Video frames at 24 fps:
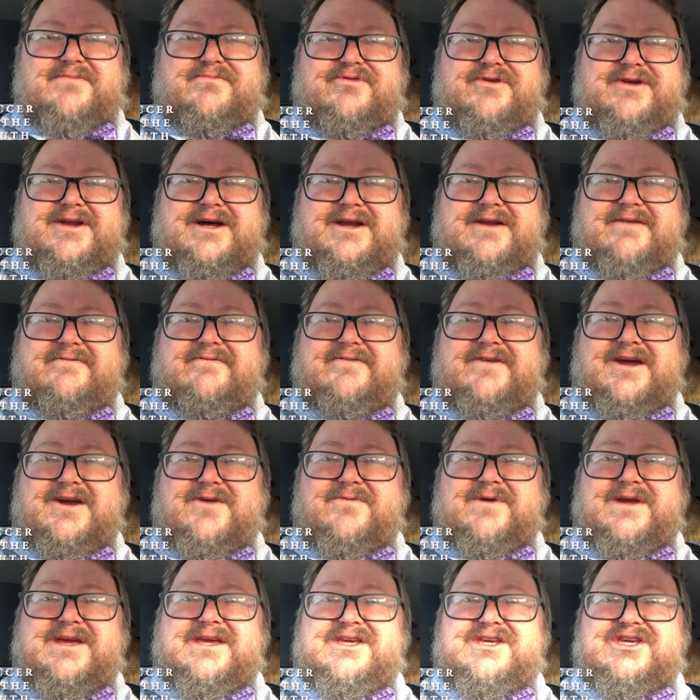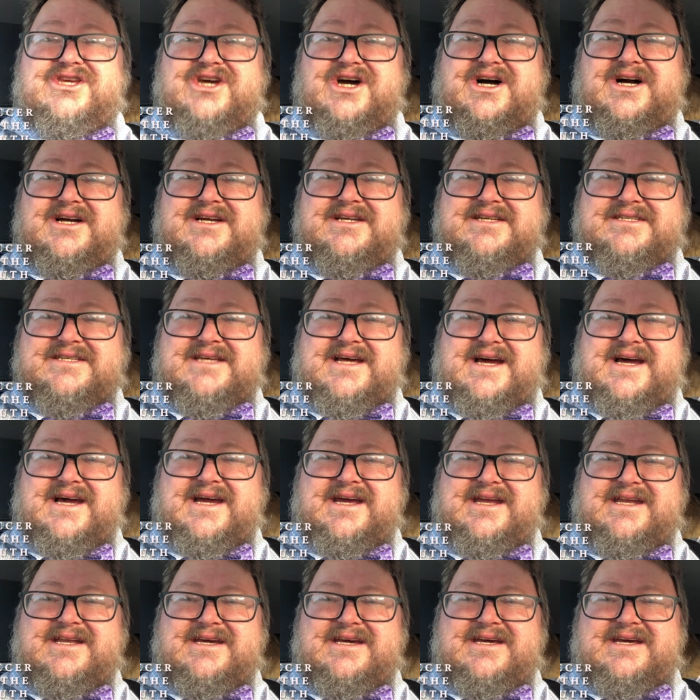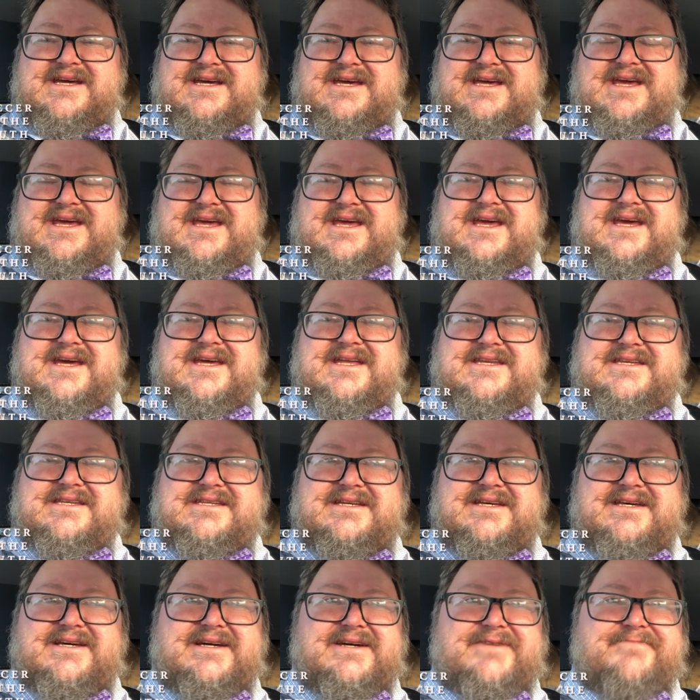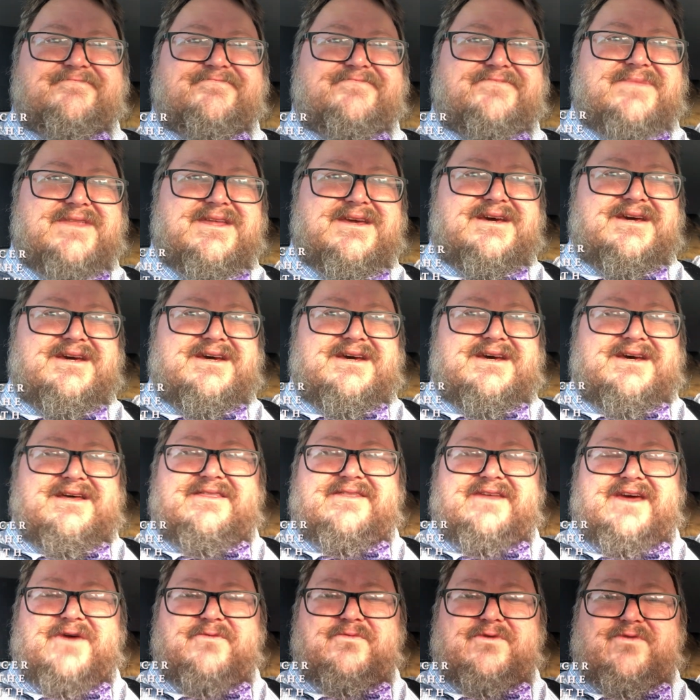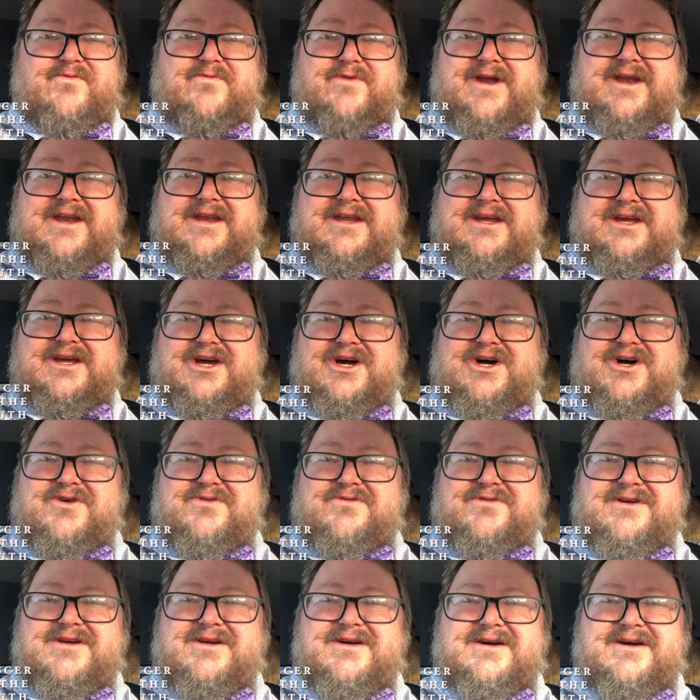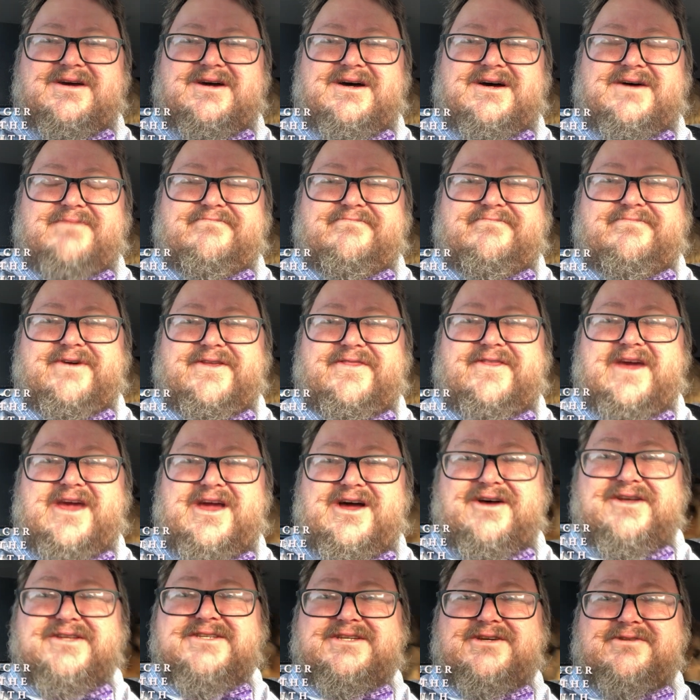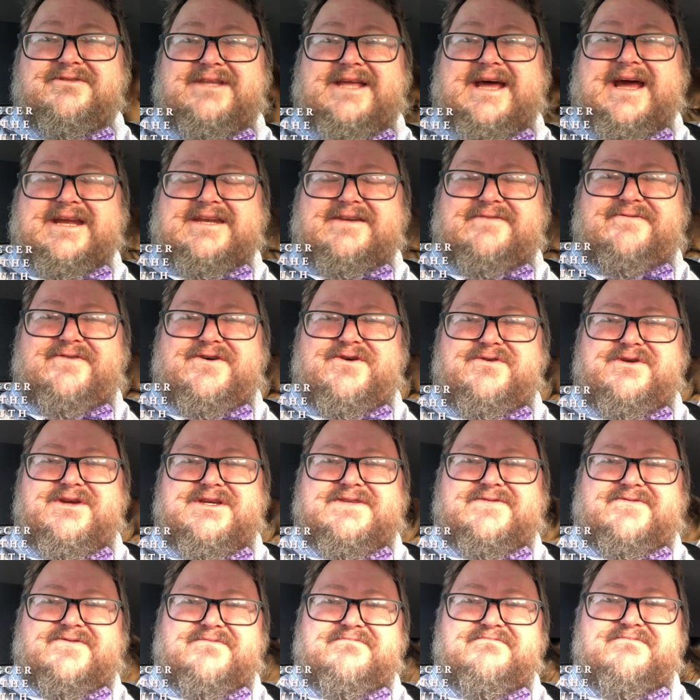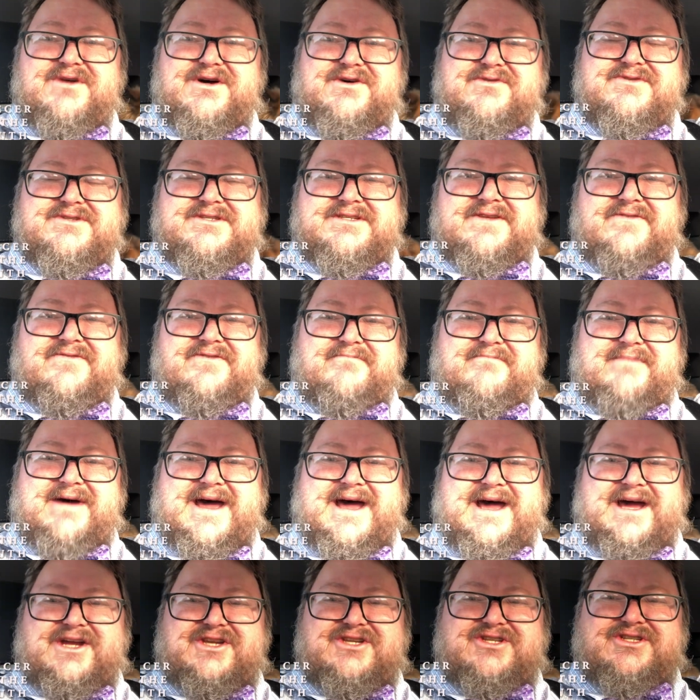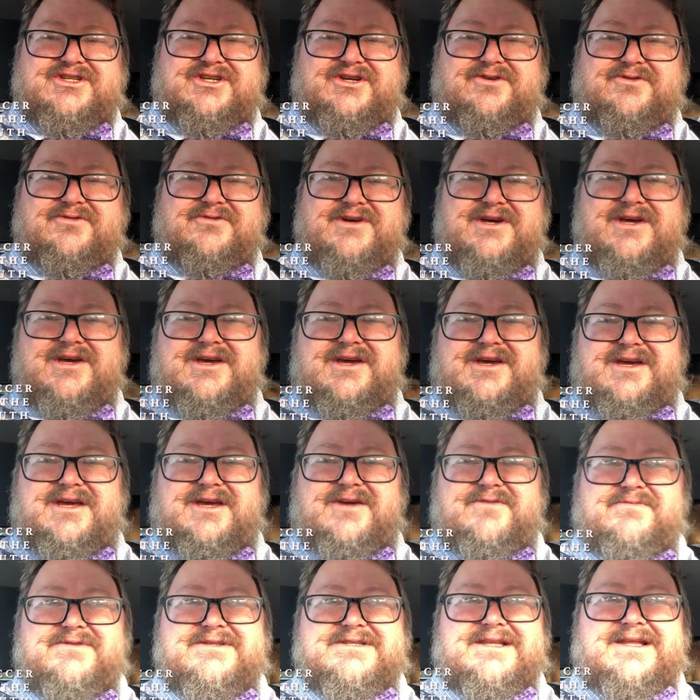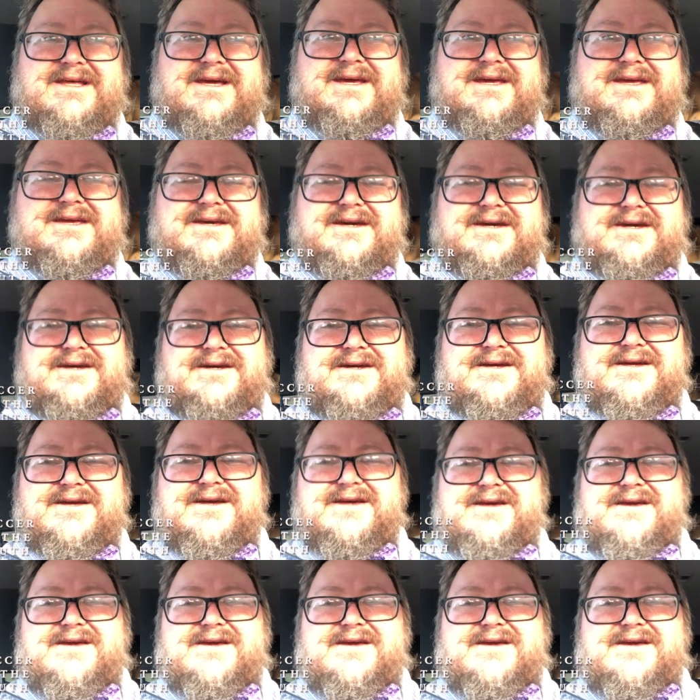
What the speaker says: put out a very young side, and they were ready to go. But they also lacked focus for most of the match. So it was like, about